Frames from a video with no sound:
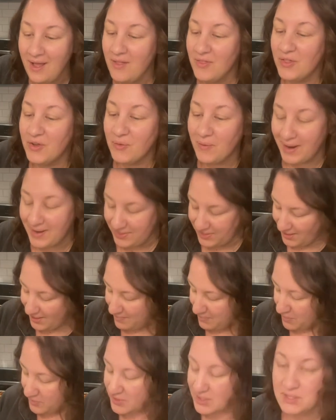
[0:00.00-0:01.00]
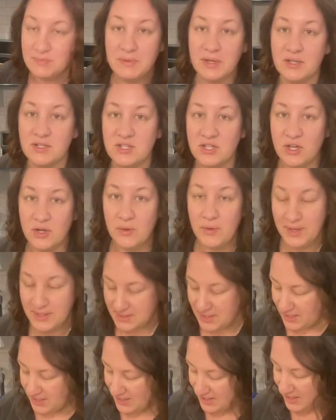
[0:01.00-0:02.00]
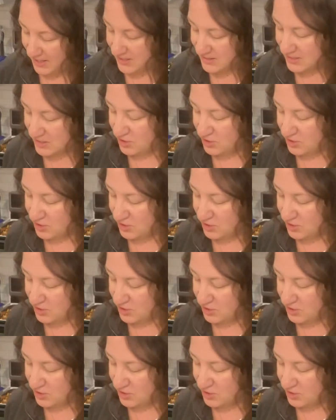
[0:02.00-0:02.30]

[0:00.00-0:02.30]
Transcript: The great thing about this meal too is that it is